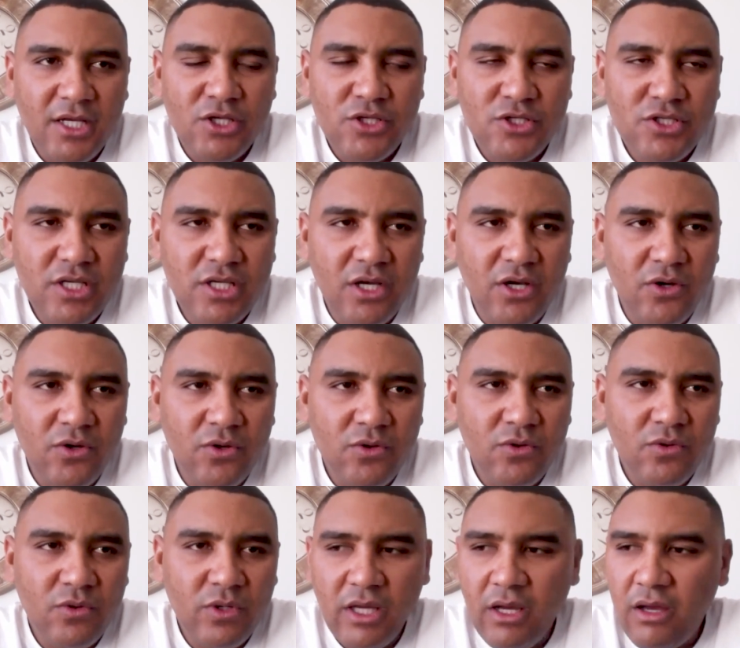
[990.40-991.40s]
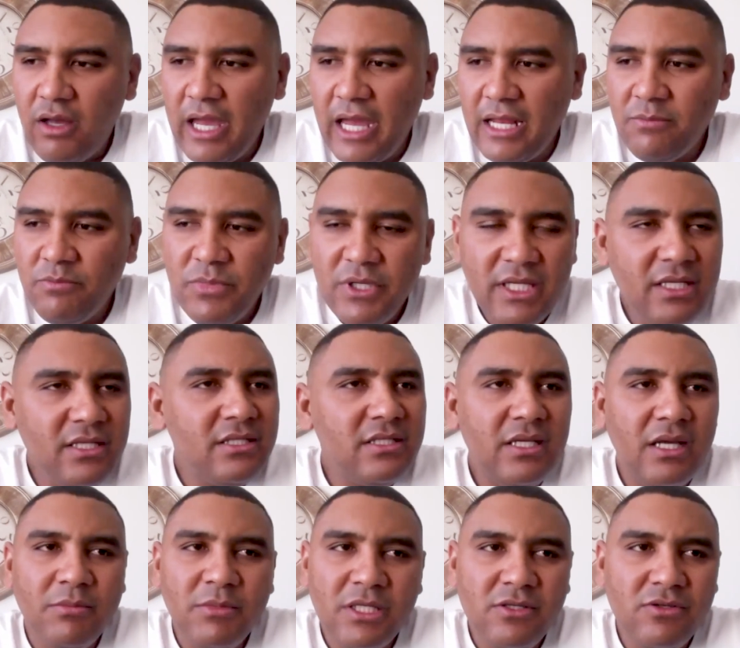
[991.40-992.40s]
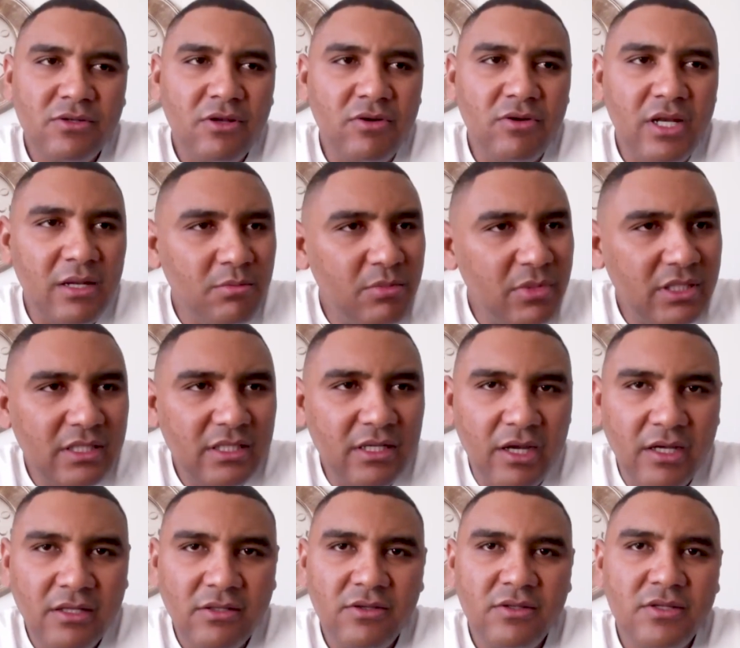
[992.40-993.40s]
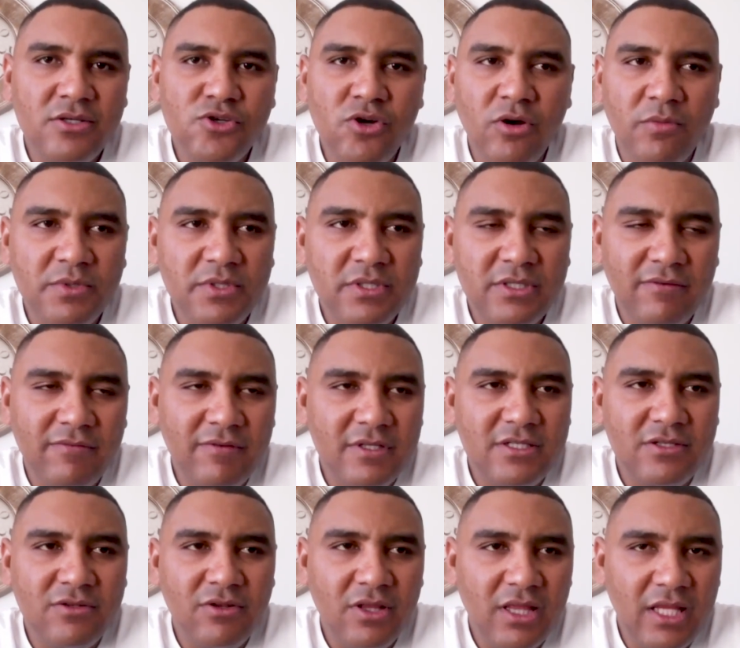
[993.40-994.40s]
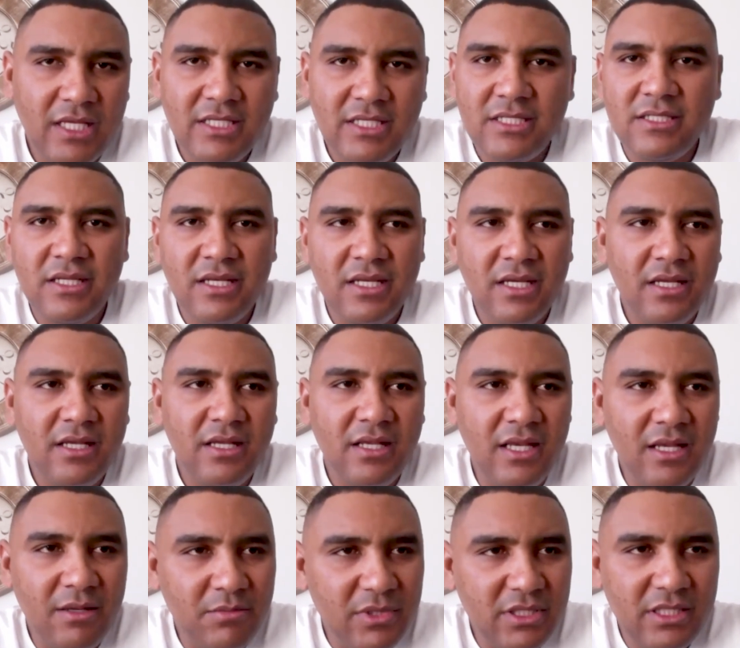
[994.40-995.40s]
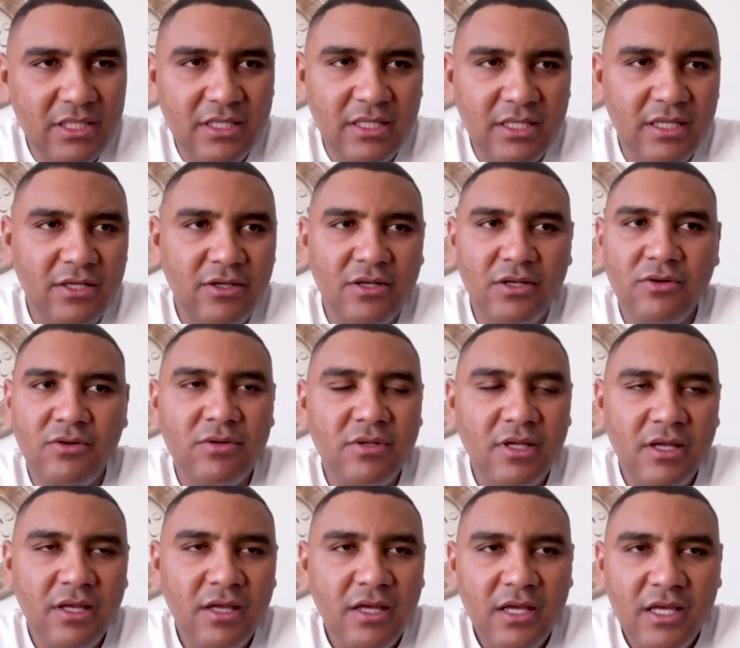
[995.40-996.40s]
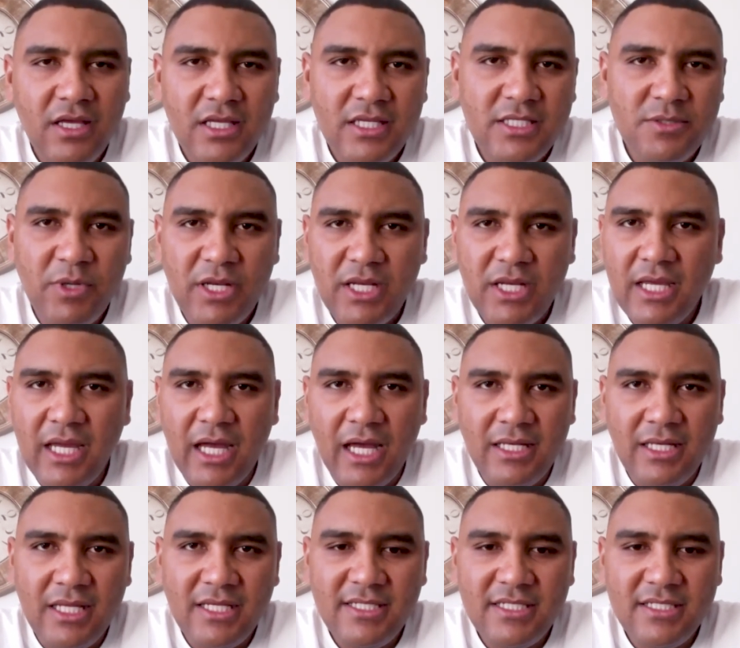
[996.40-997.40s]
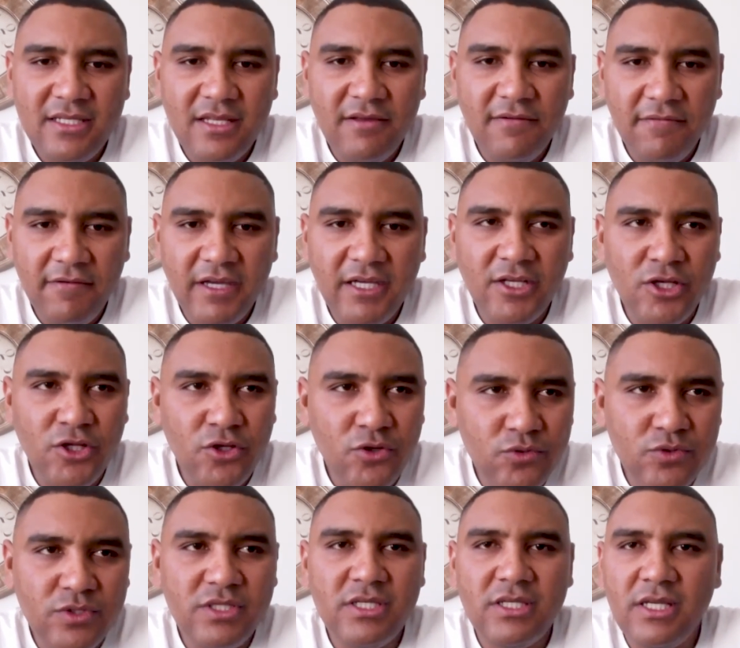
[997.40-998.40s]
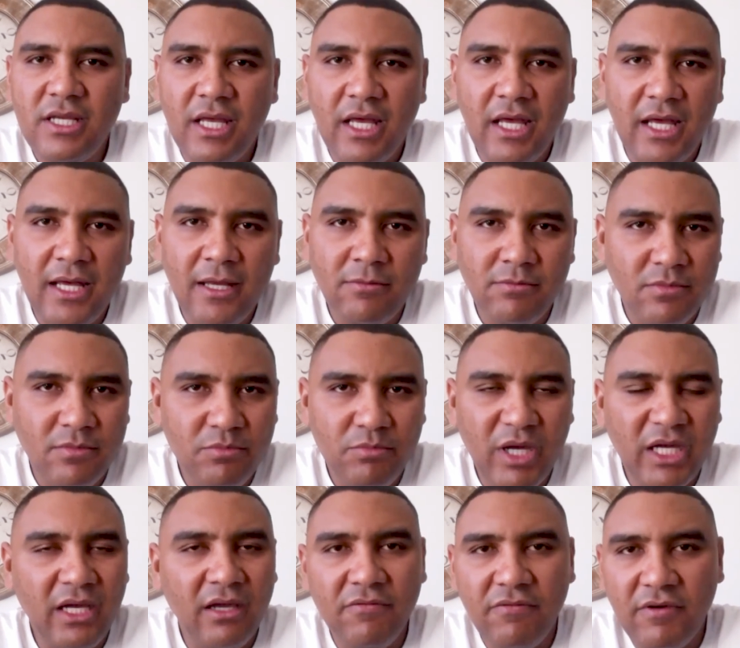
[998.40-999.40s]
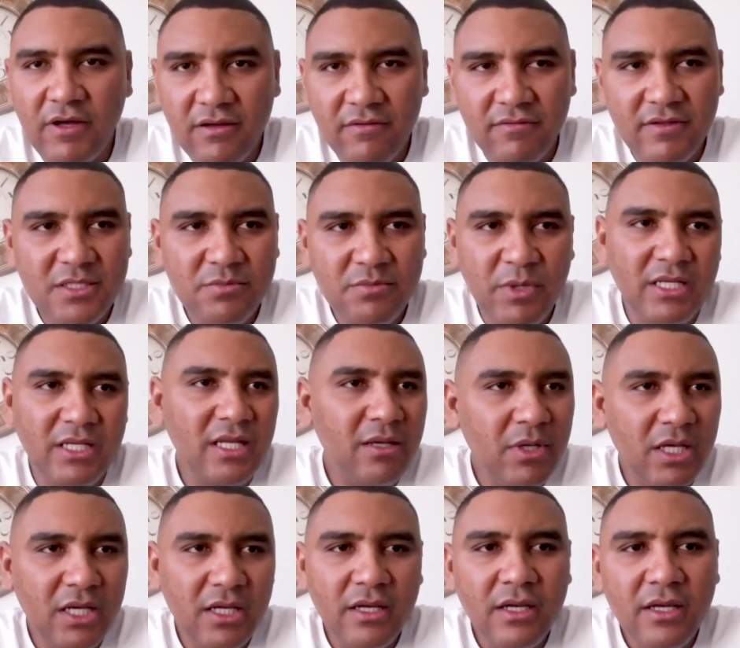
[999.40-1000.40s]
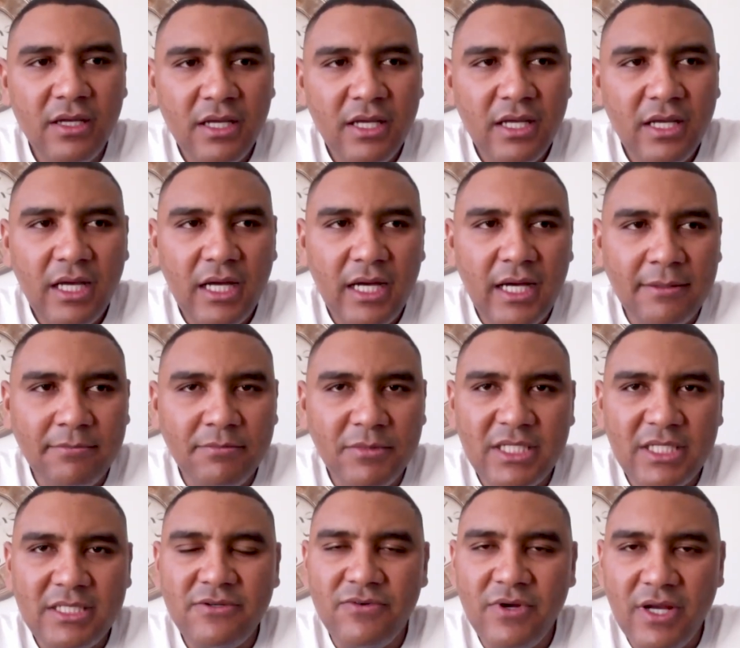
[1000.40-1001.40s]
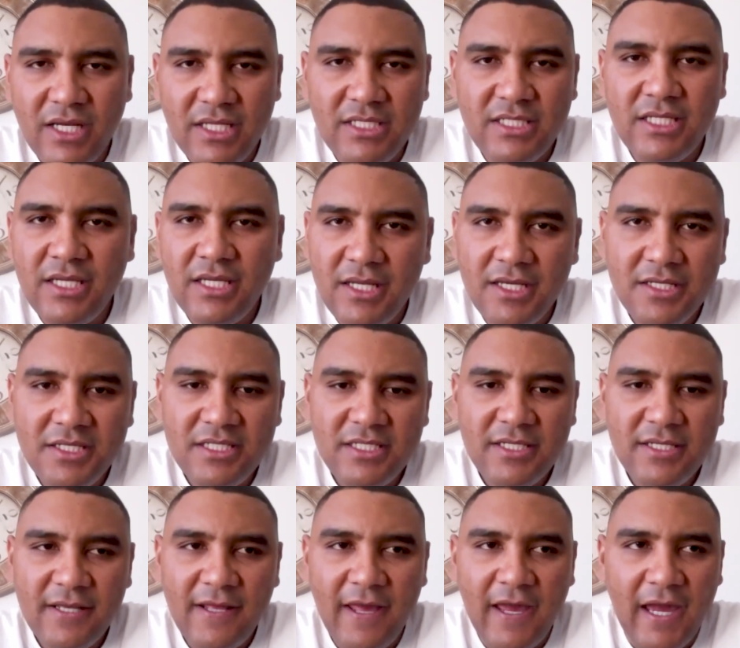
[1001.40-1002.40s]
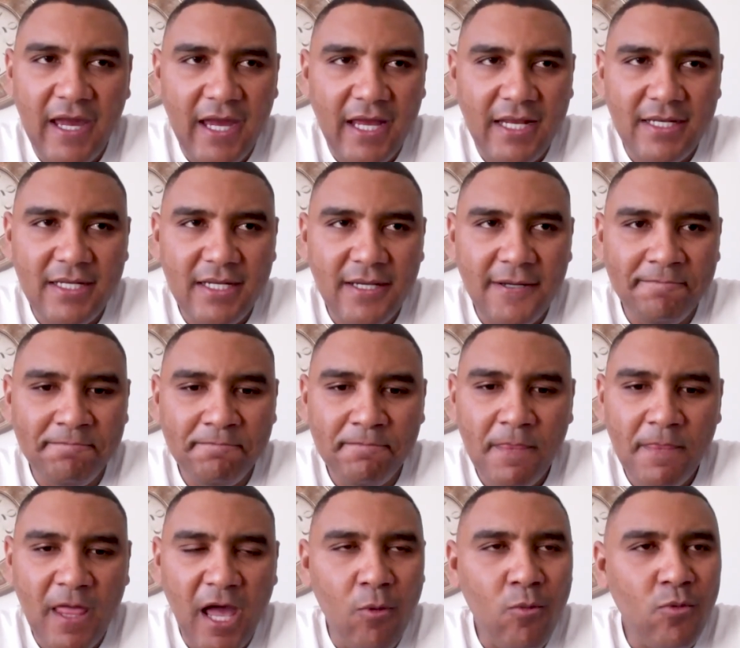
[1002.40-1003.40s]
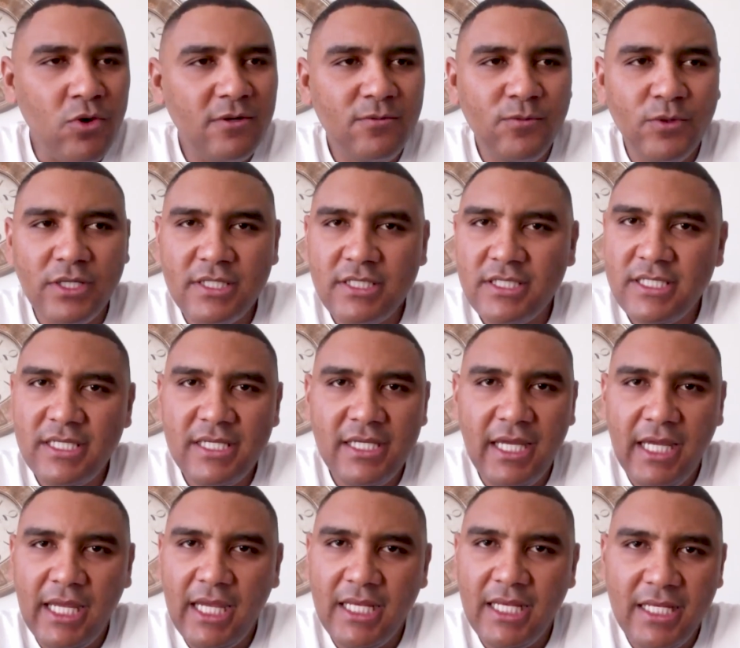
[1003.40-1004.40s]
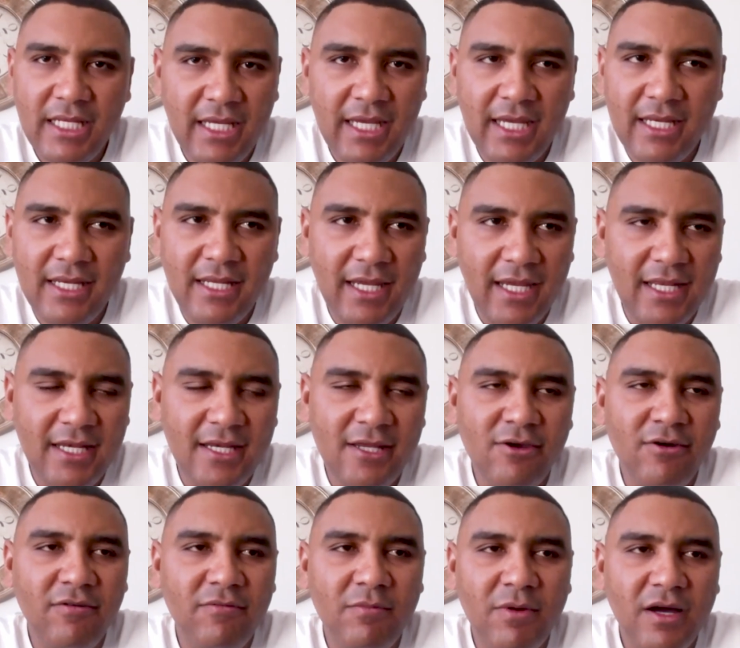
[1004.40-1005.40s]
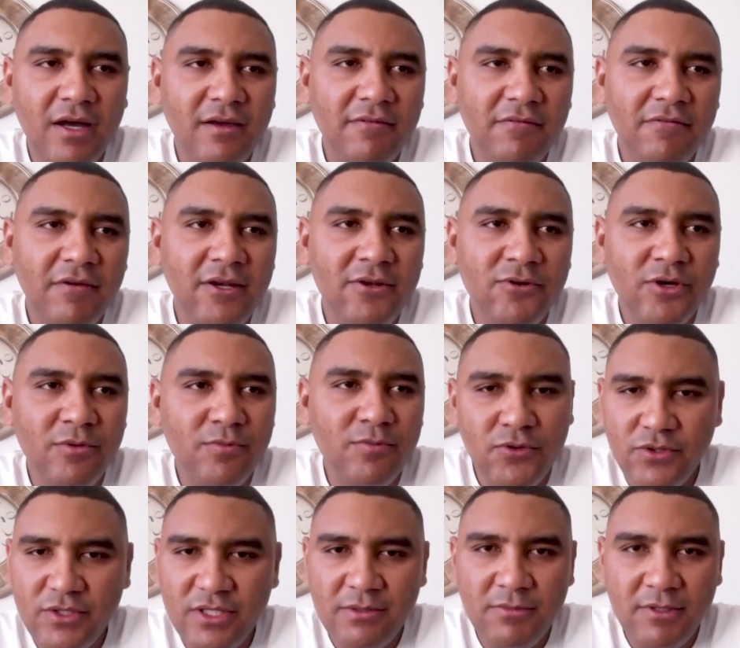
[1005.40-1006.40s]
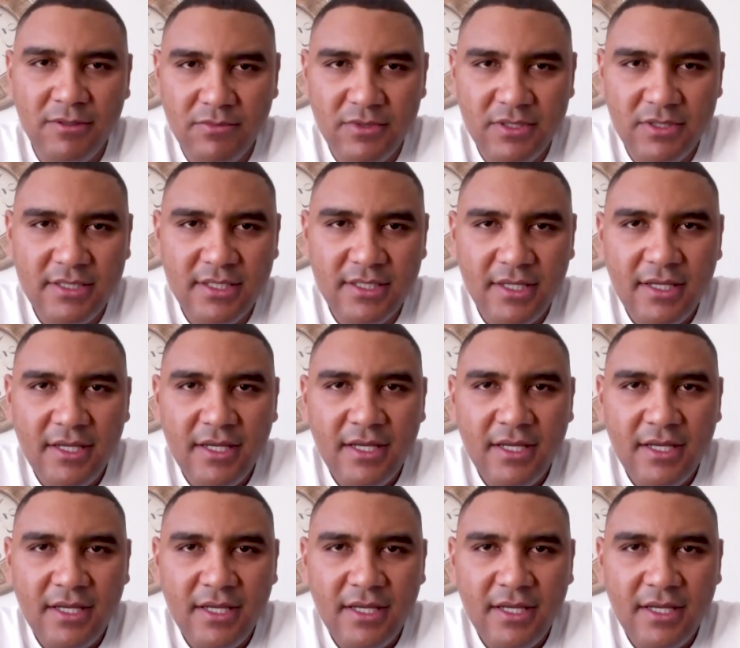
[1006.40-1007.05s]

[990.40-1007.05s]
so yeah and please i mean you know limit going to the shops if it's not necessary limit you know spreading unnecessary fake news um, making fun of this pandemic um, it's really serious and um, i wouldn't want to see any any any of my fellow community members